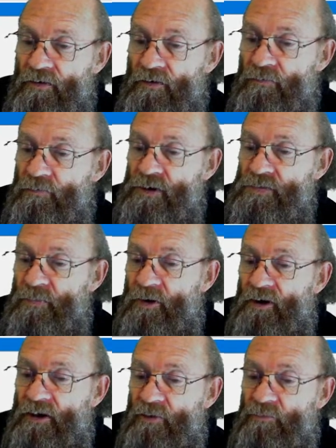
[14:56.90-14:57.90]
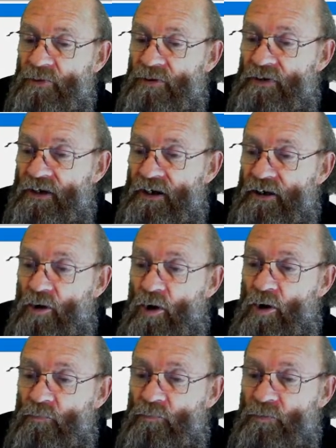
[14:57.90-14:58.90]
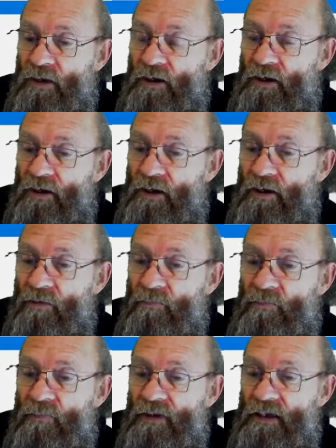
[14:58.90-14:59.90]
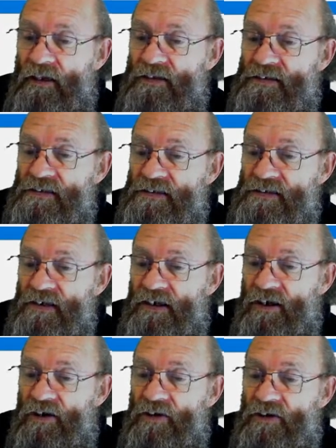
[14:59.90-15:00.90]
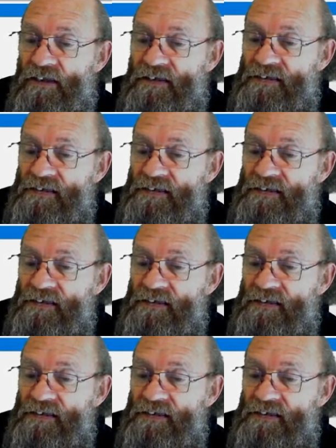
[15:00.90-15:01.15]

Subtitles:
The first program will run off x0 and the